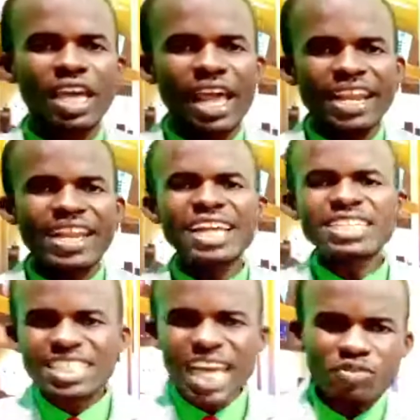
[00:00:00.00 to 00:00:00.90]

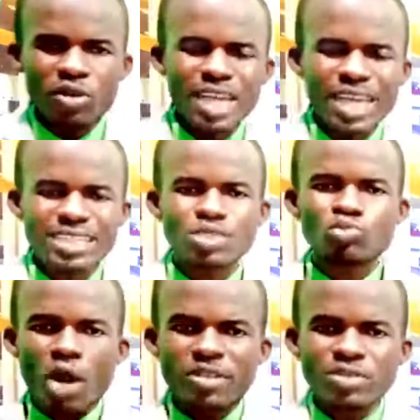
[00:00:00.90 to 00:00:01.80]
that devil that is
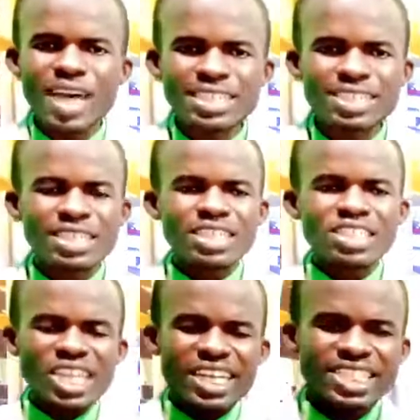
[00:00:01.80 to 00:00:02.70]
worrying you, that
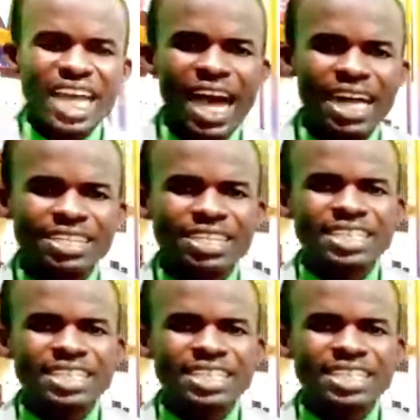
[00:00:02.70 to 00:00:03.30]
shaitan,